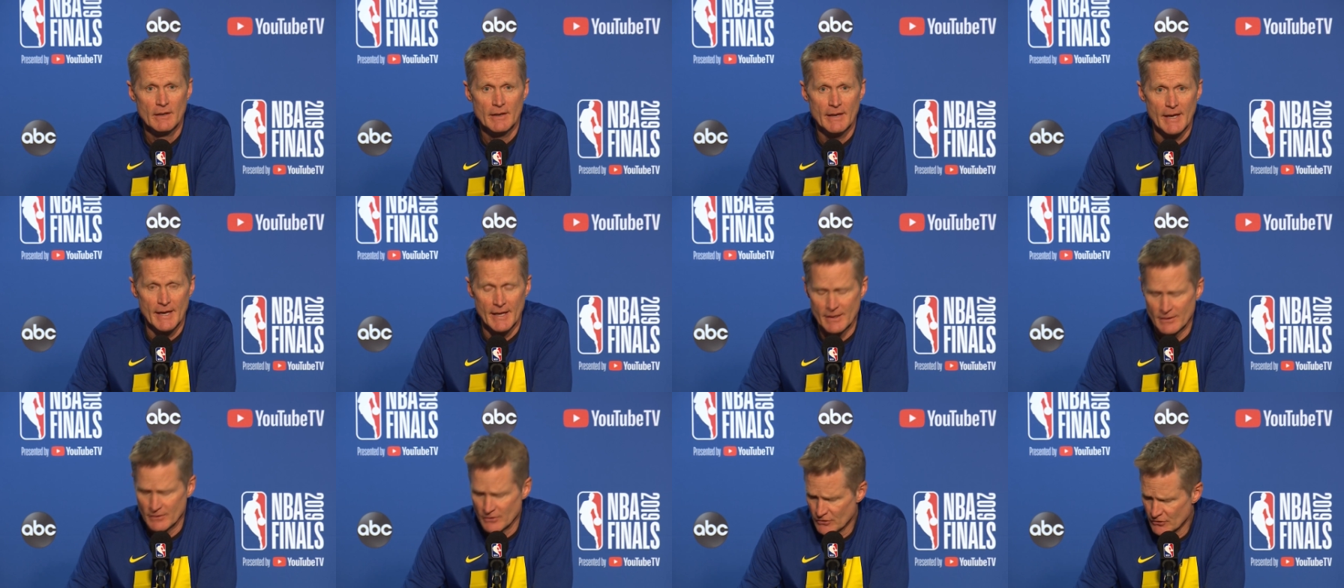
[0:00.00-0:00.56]

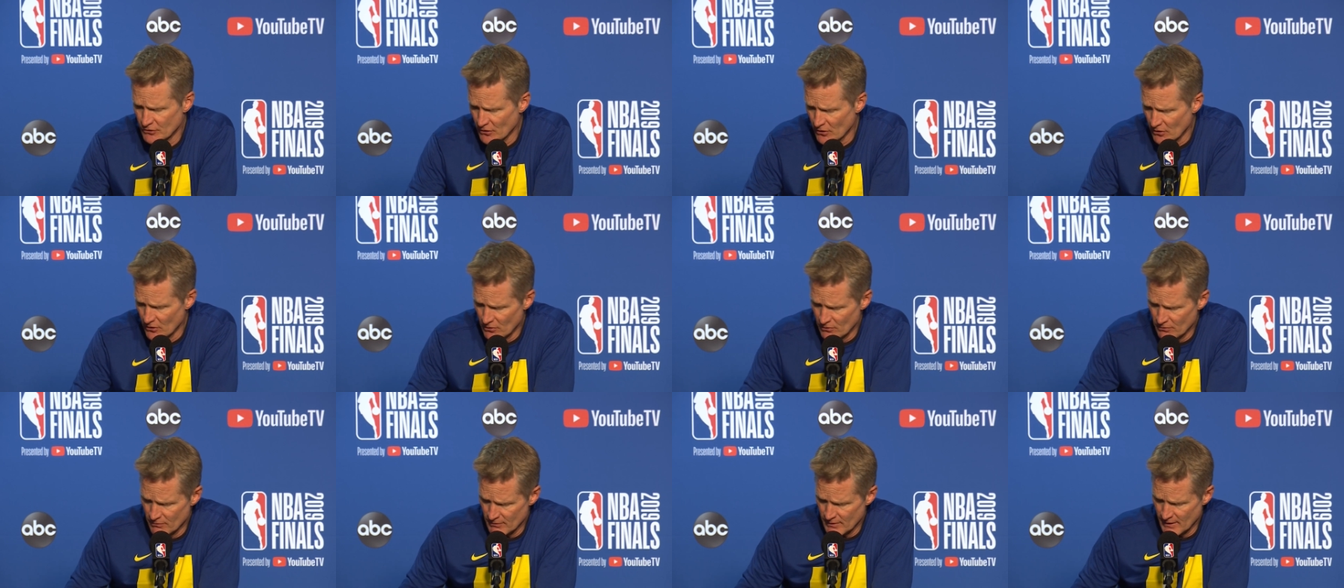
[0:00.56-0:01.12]
And
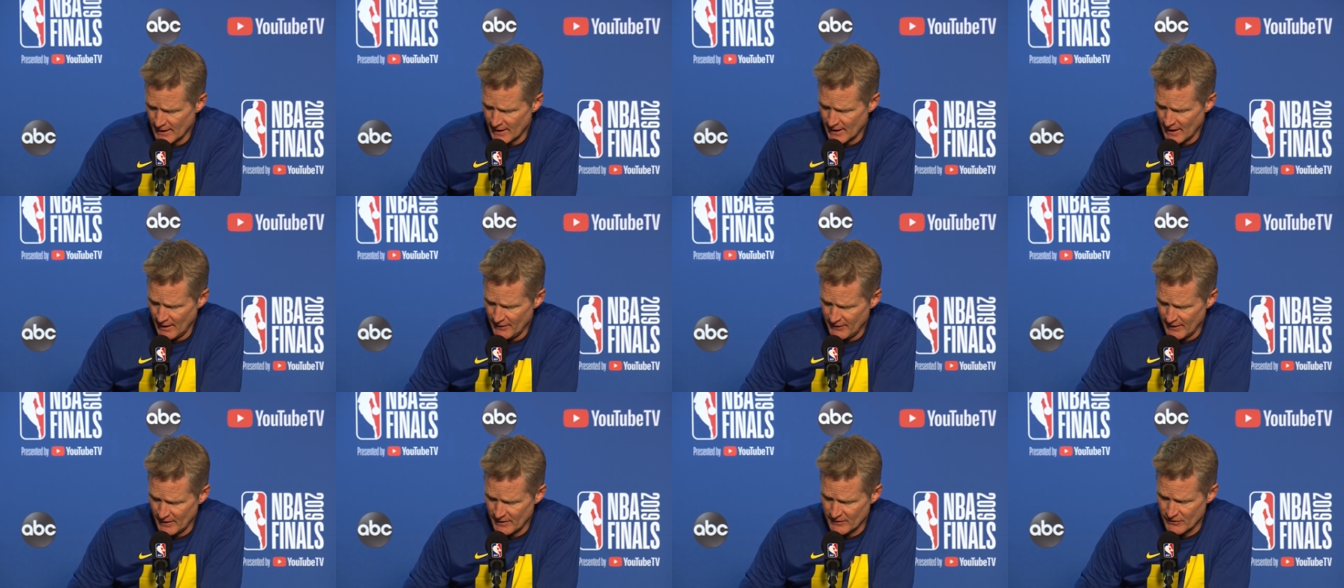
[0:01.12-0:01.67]
so I,
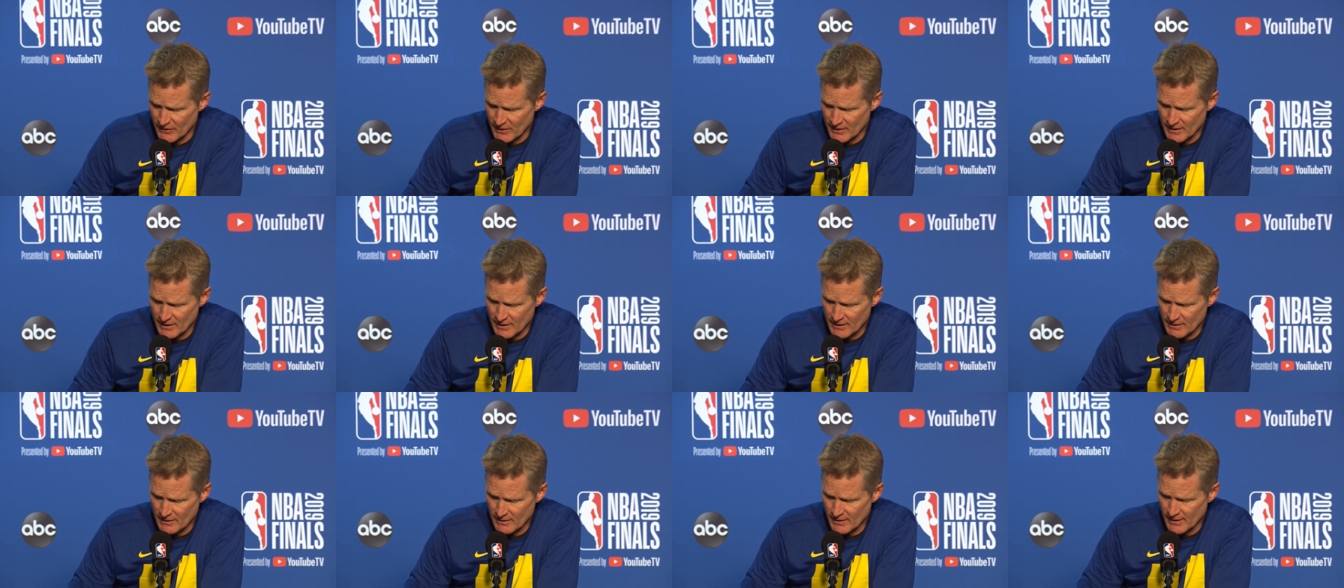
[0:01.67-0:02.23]
I think
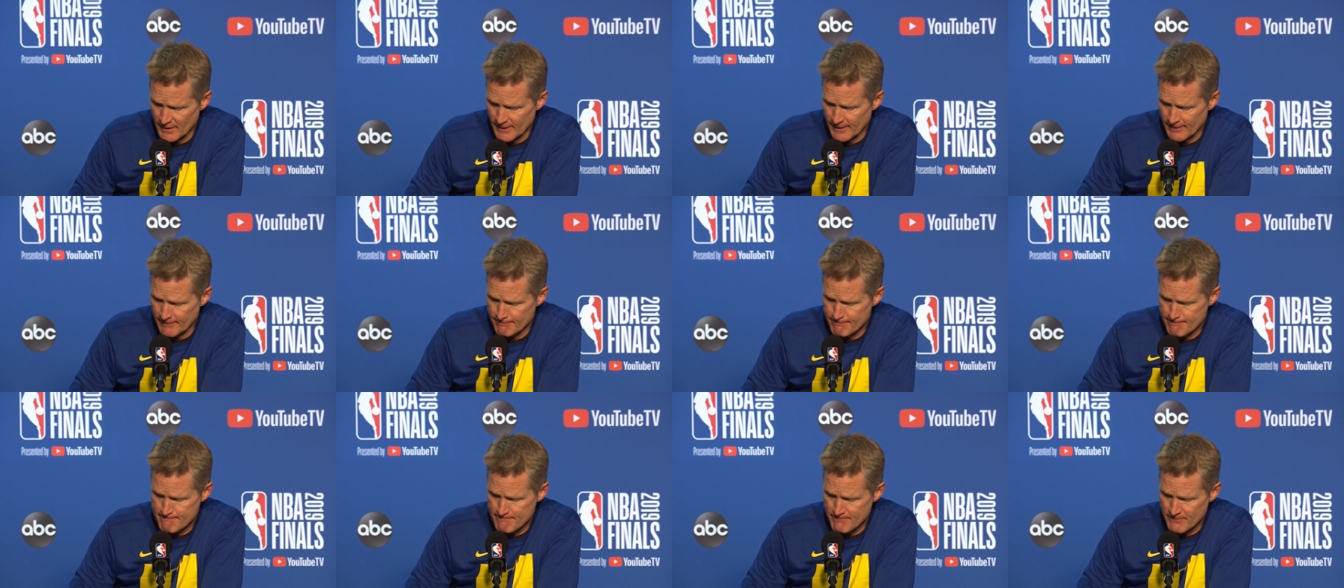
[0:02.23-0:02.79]
the,
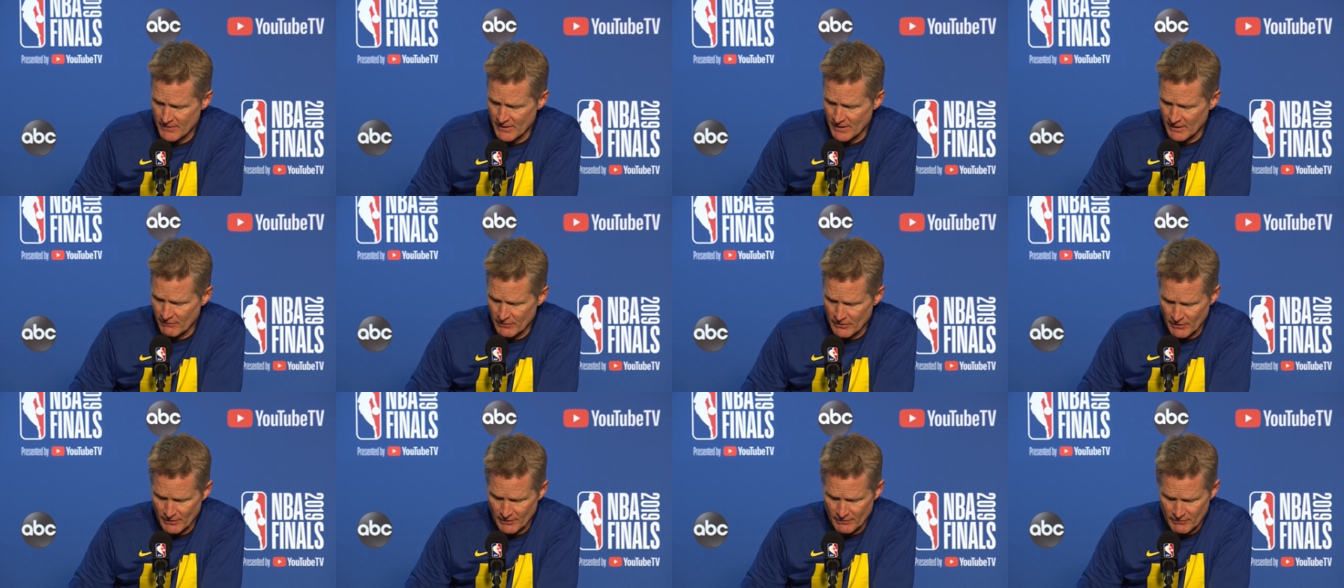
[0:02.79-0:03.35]
um, the,
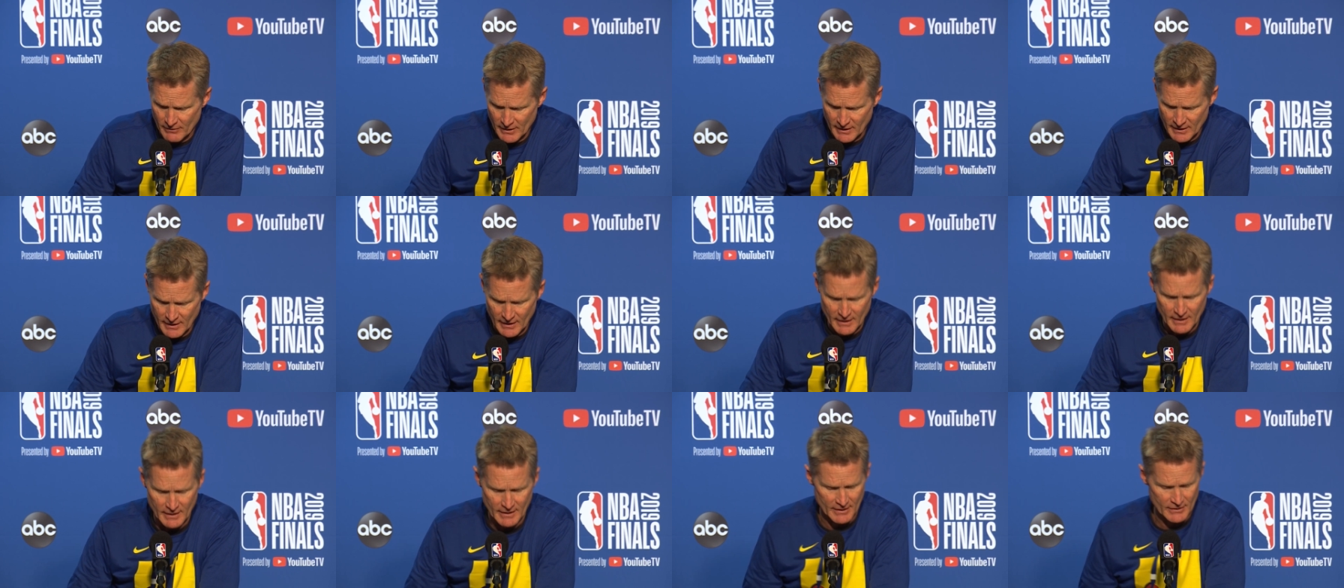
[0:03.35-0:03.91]
the the
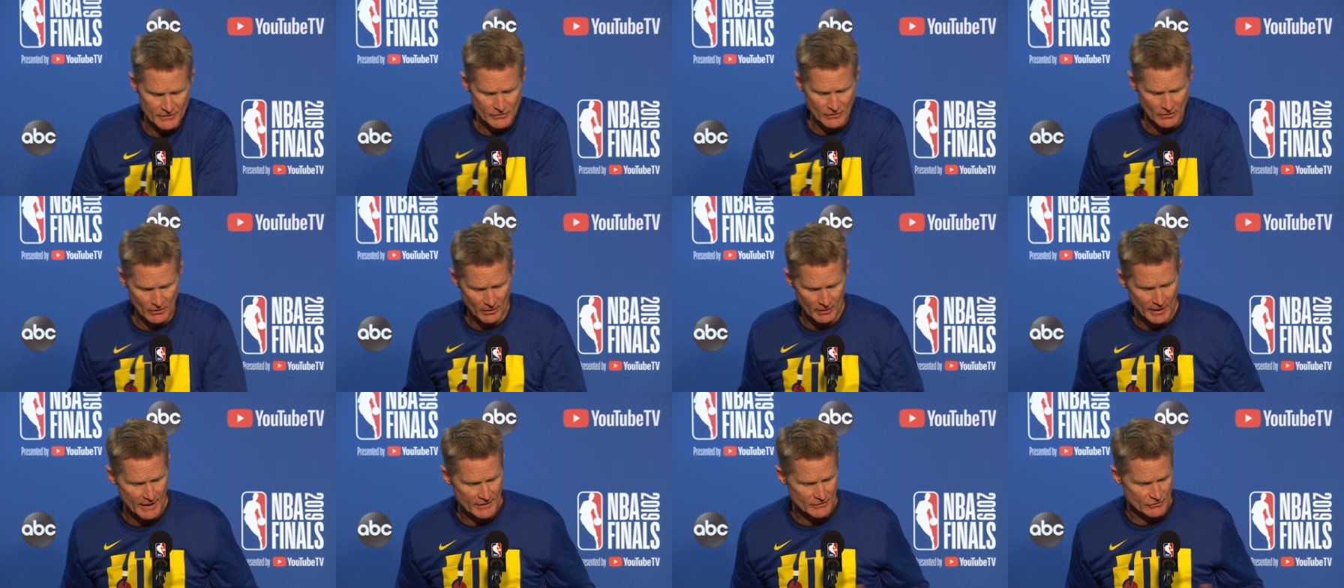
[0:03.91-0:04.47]
key is, and
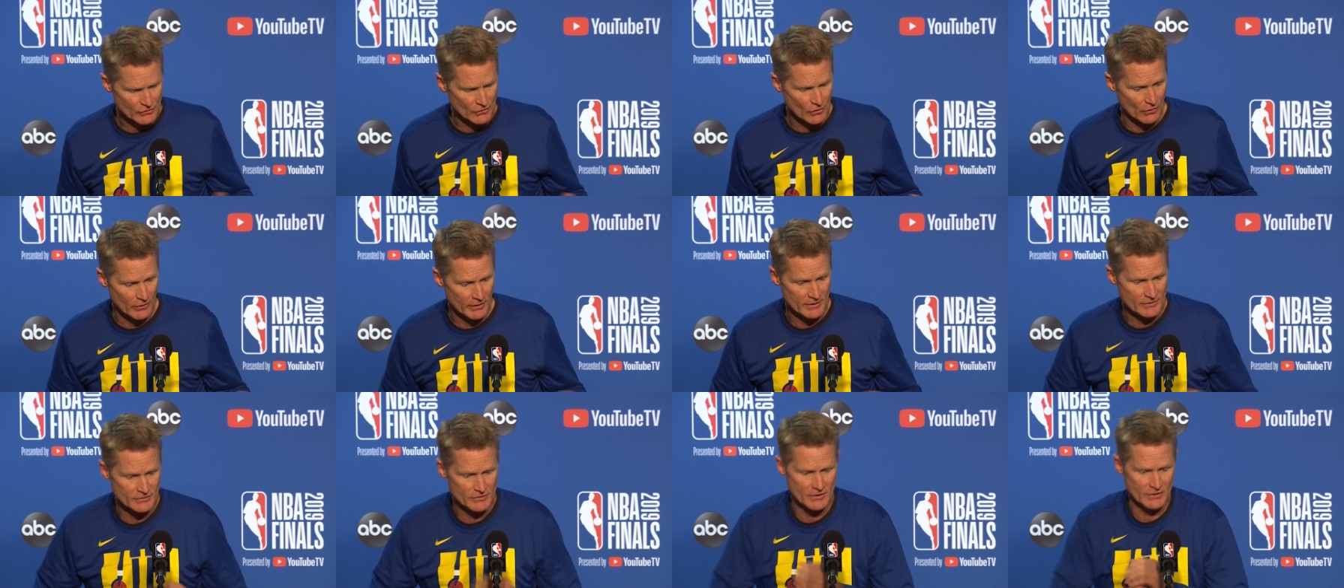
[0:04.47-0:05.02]
our guys know
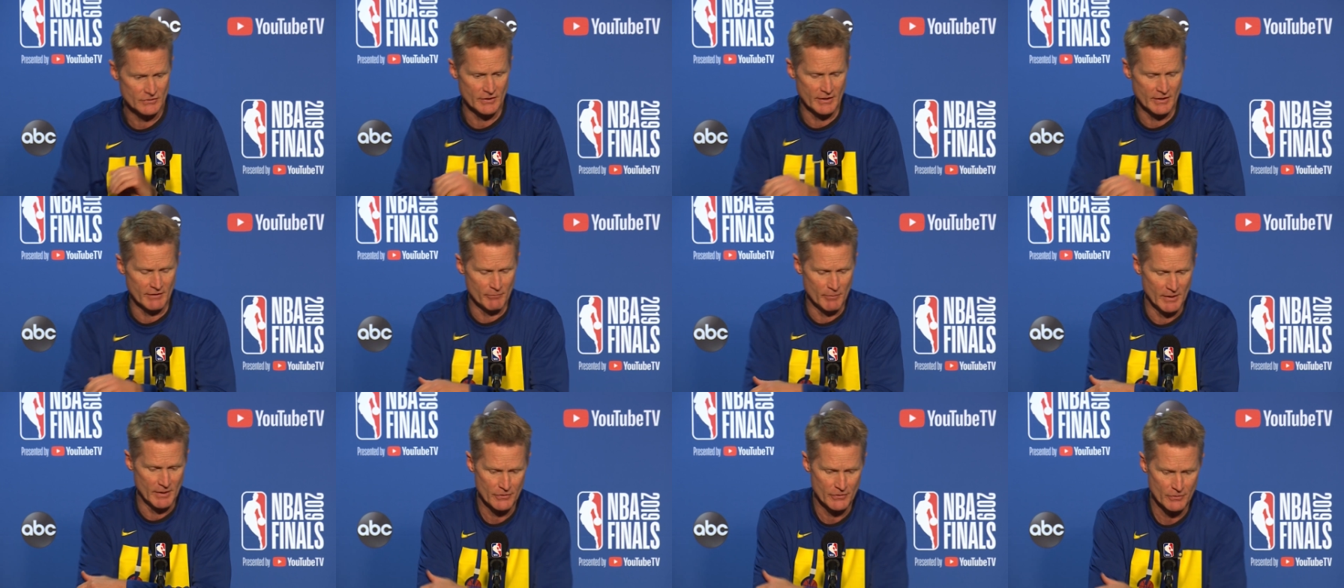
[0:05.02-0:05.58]
this because
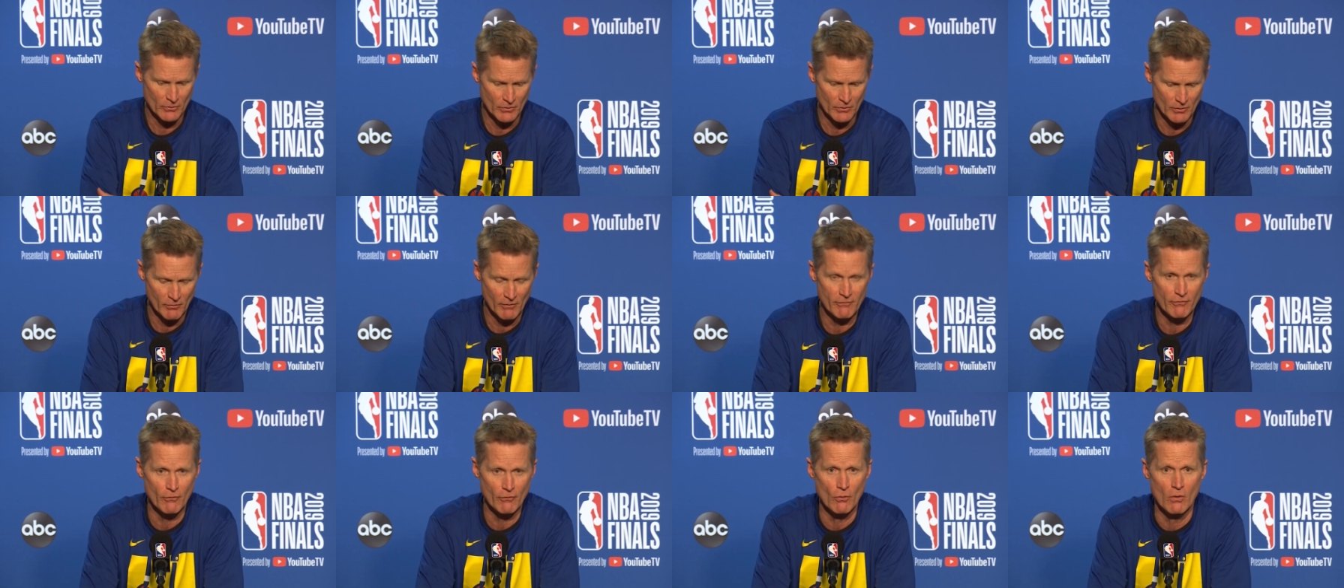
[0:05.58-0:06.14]
they've been through it
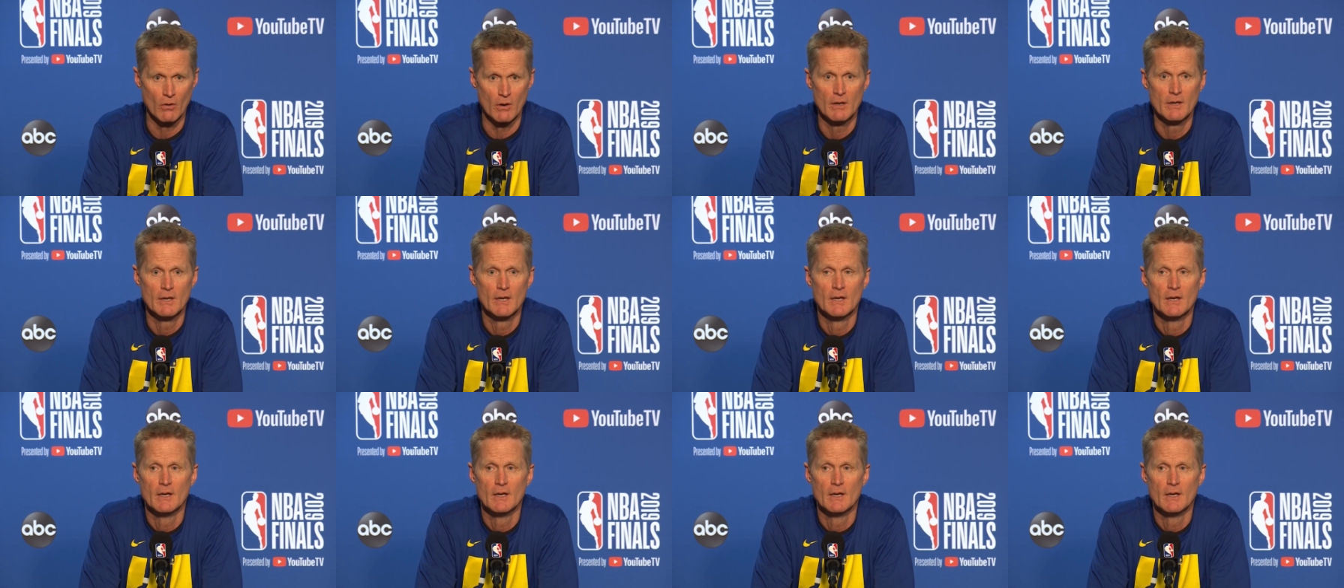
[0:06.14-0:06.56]
before,